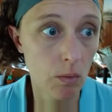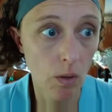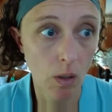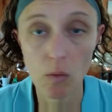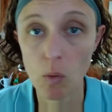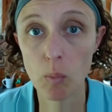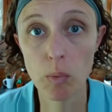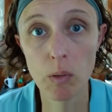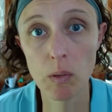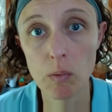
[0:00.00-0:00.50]

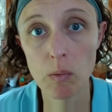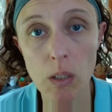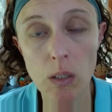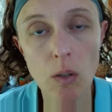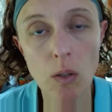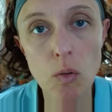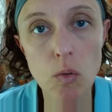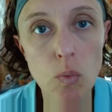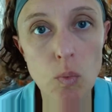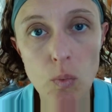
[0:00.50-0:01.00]
nobody really
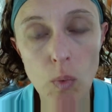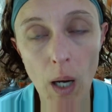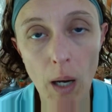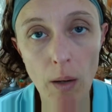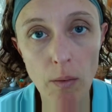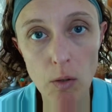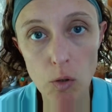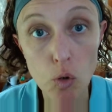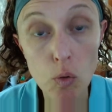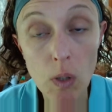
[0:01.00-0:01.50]
knows
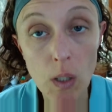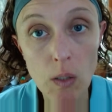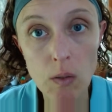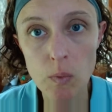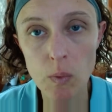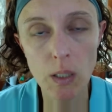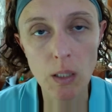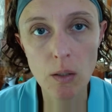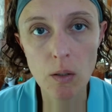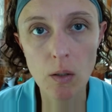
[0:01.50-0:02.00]
how to do this.
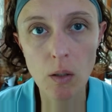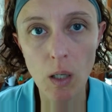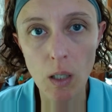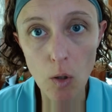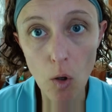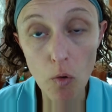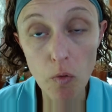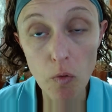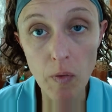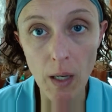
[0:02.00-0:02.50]
We need to
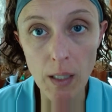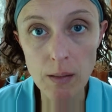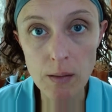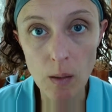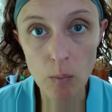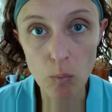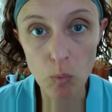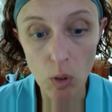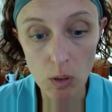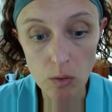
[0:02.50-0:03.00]
go find
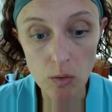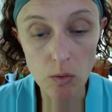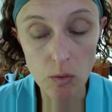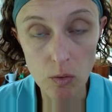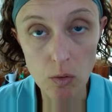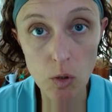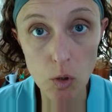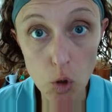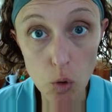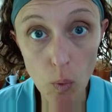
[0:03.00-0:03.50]
someone
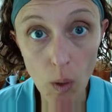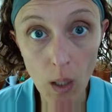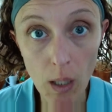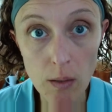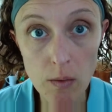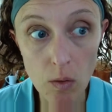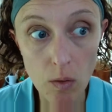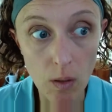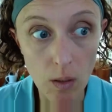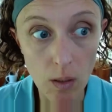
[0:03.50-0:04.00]
to do
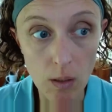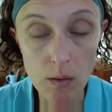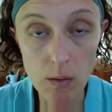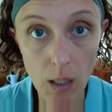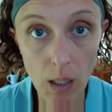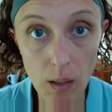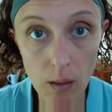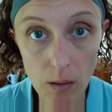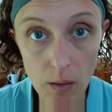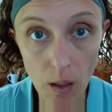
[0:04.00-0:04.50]
it so that it's
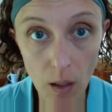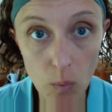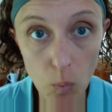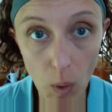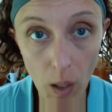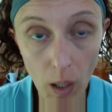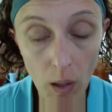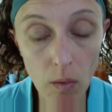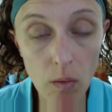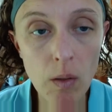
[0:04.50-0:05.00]
getting done
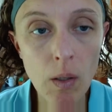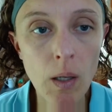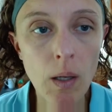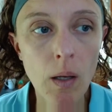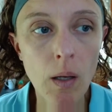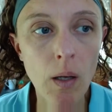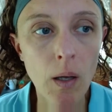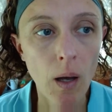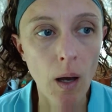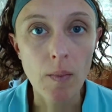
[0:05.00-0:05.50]
well.
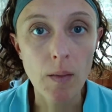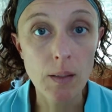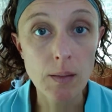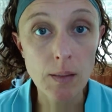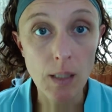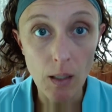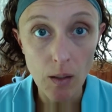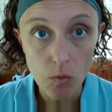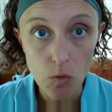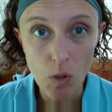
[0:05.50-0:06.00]
The
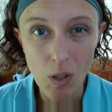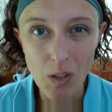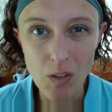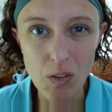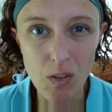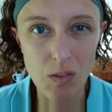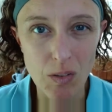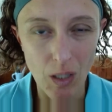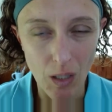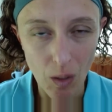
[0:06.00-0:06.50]
executive
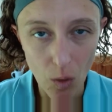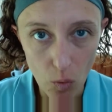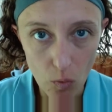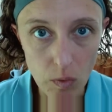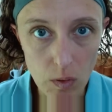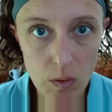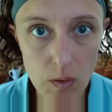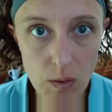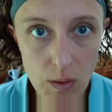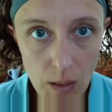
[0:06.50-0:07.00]
director is
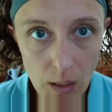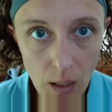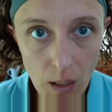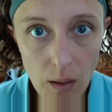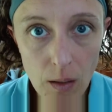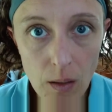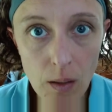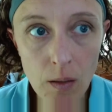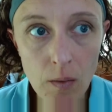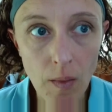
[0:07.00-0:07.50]

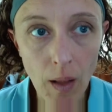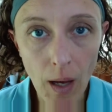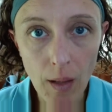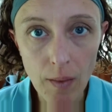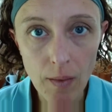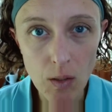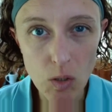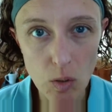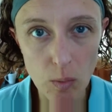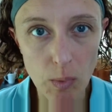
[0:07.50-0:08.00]
overseeing
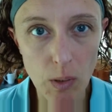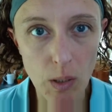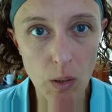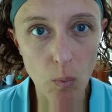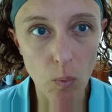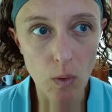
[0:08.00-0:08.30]
that. They should be the